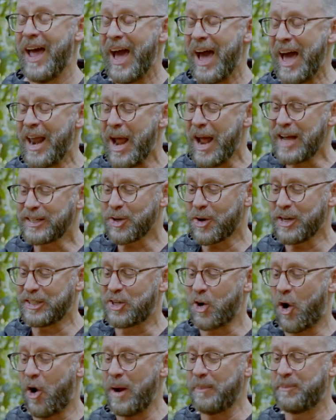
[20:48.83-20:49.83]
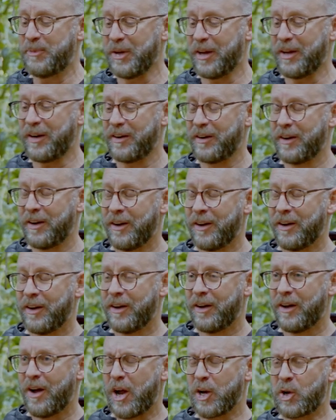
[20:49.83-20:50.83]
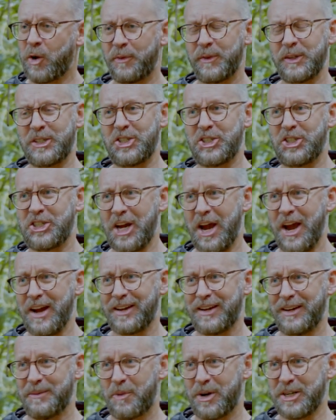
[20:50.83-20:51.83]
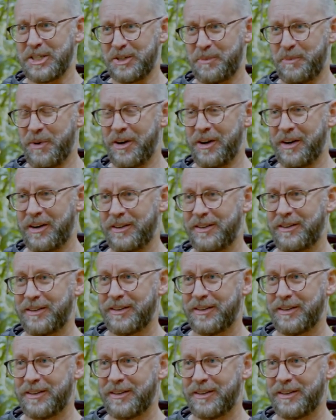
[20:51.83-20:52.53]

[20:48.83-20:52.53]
And as I typed it, I got this check in my spirit,